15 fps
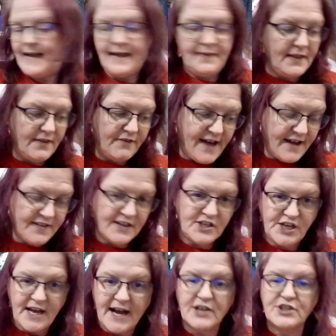And then the fact that
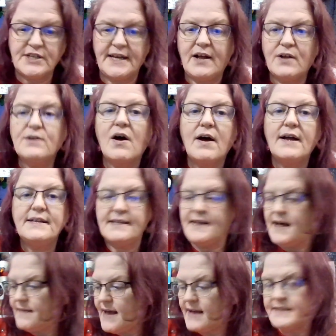she actually held on to
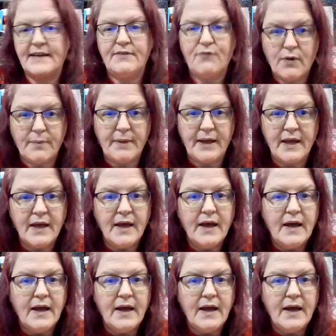that Lactaid for me,